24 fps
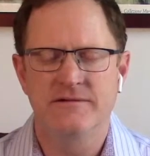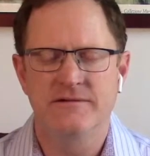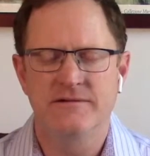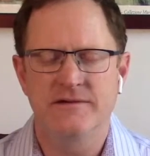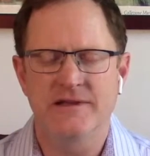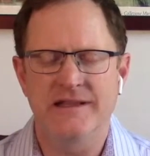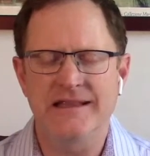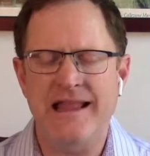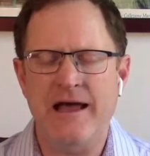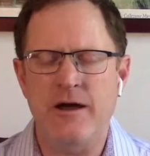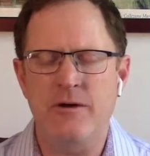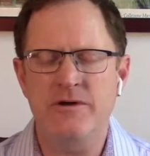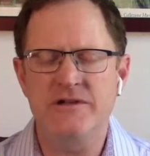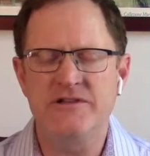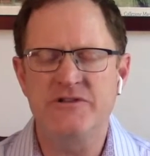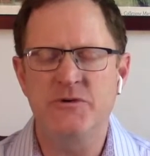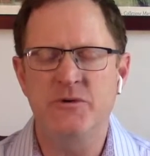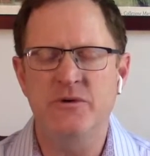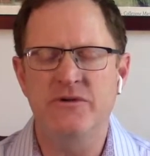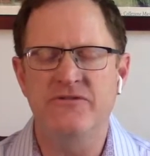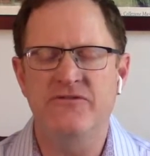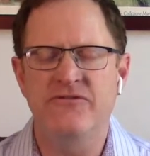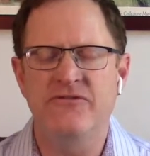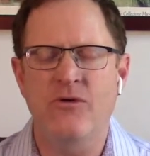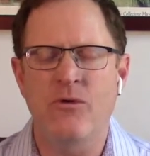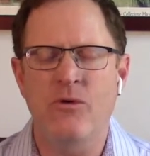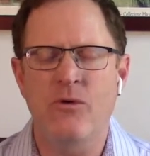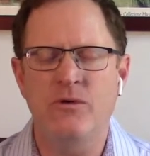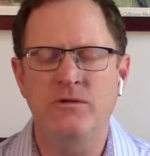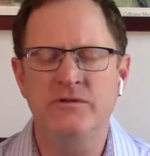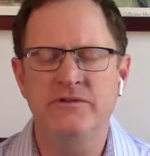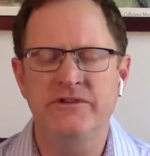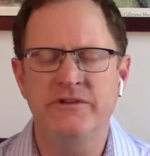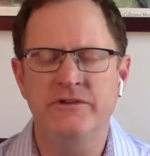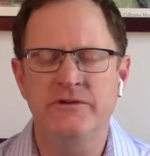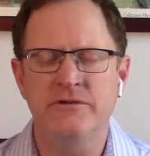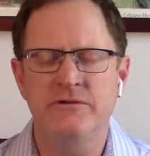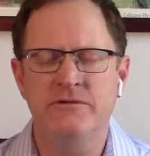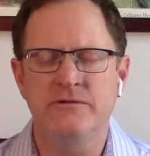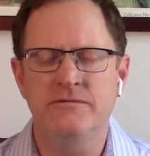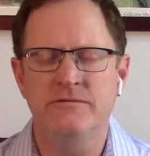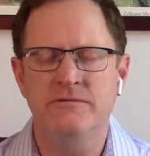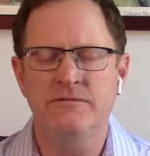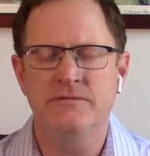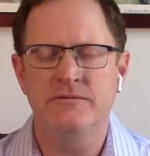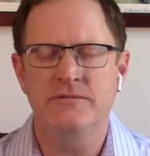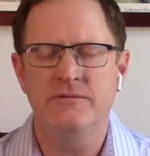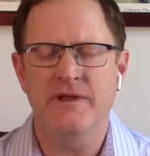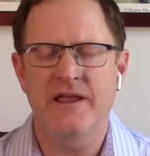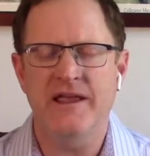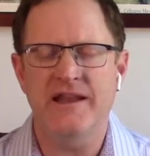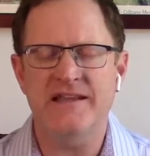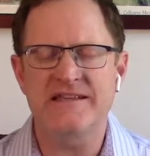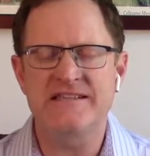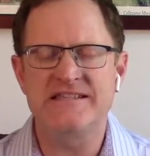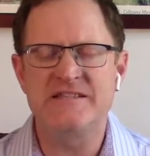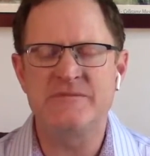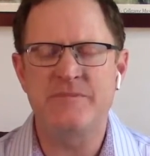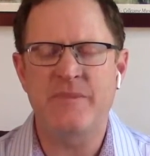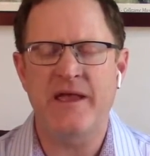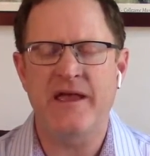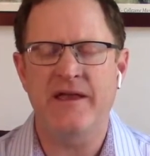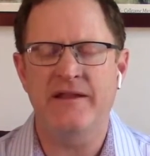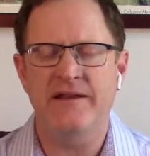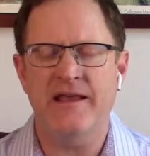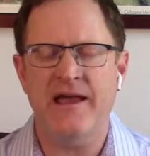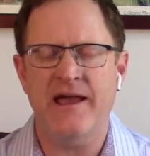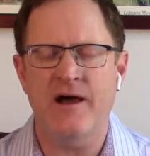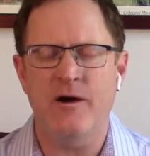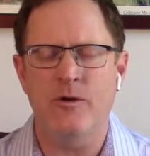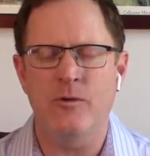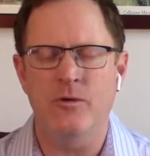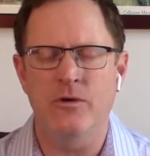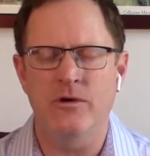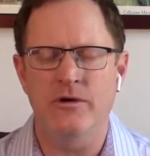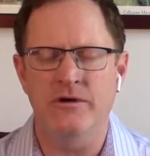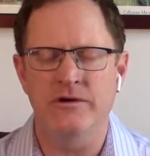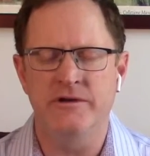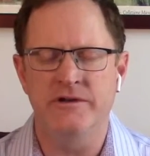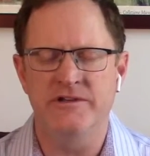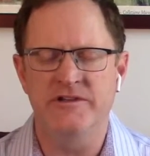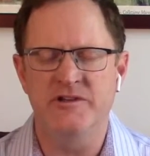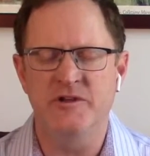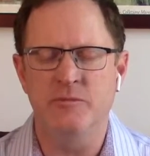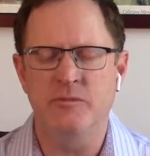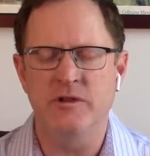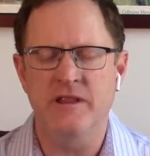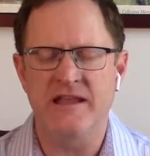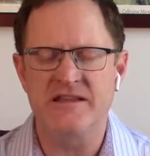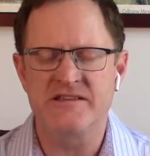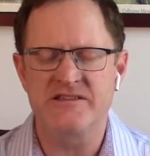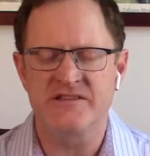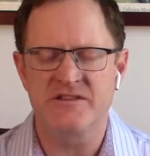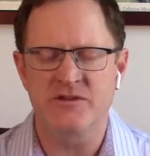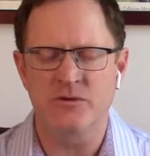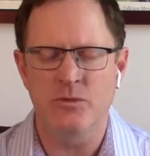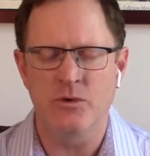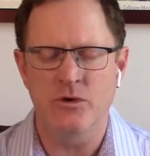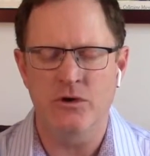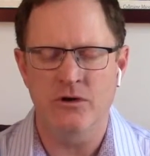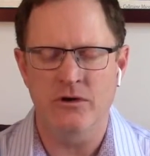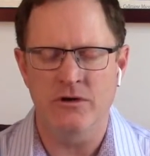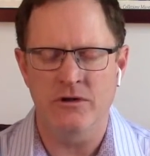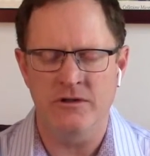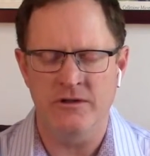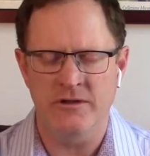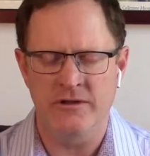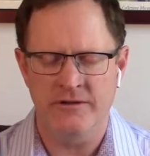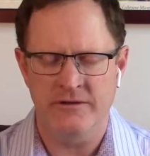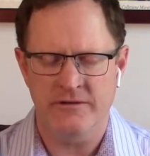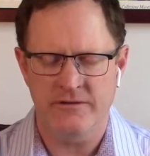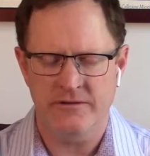Allow it to enfold you and expand outward to bless the world.